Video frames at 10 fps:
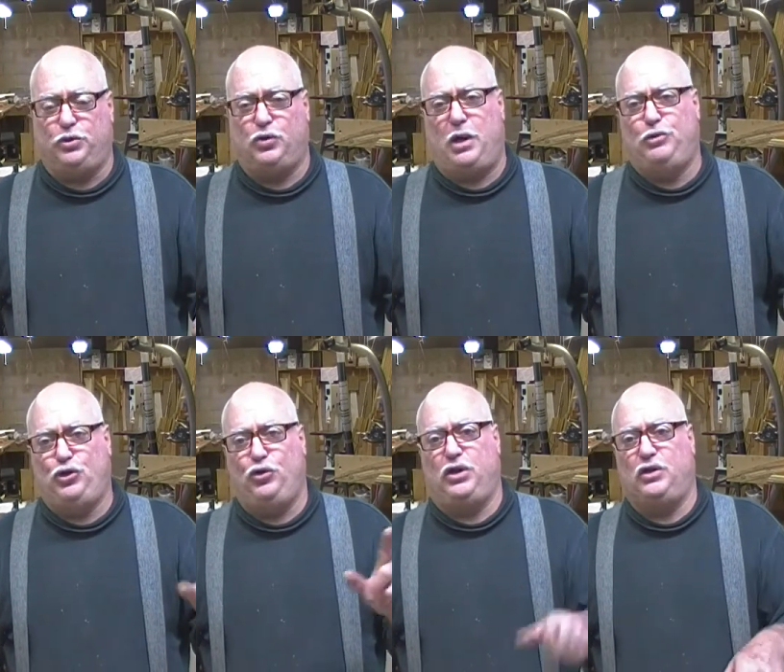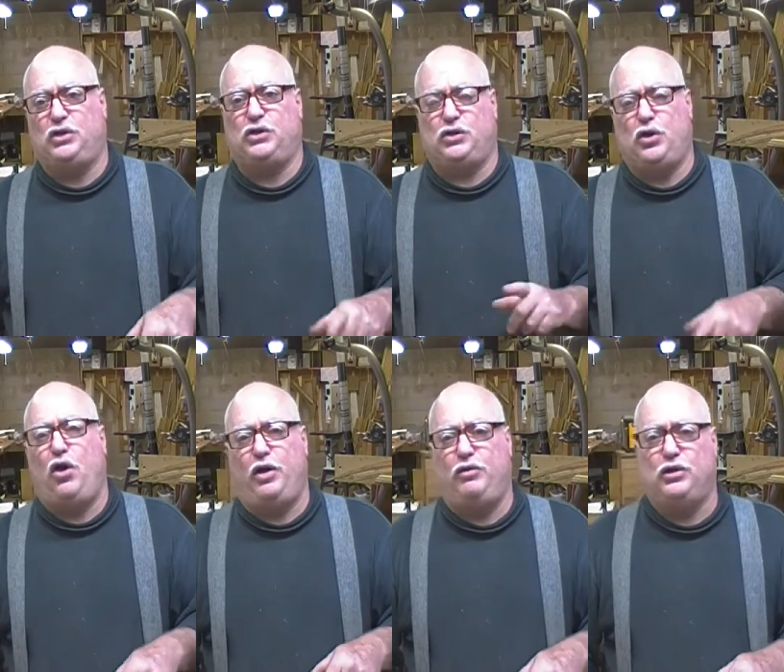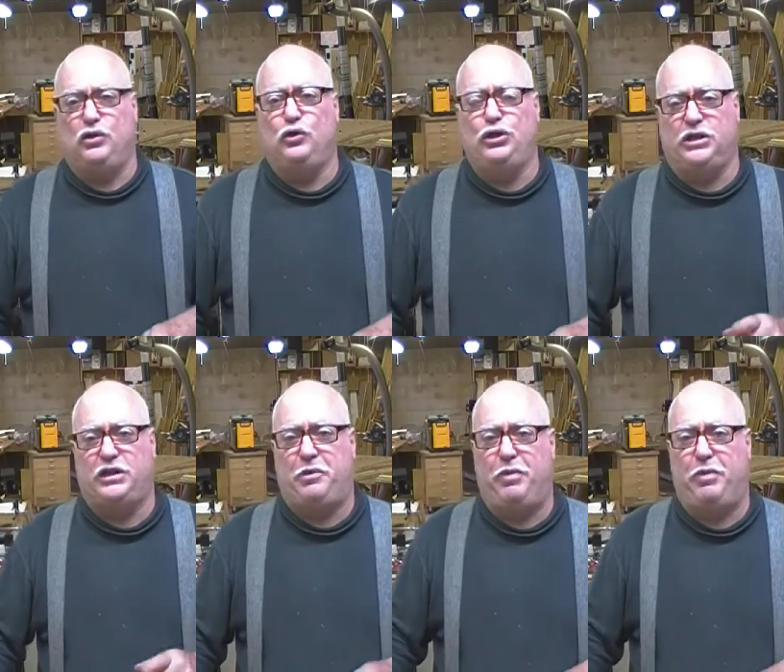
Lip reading: So I'm shooting this as high resolution as I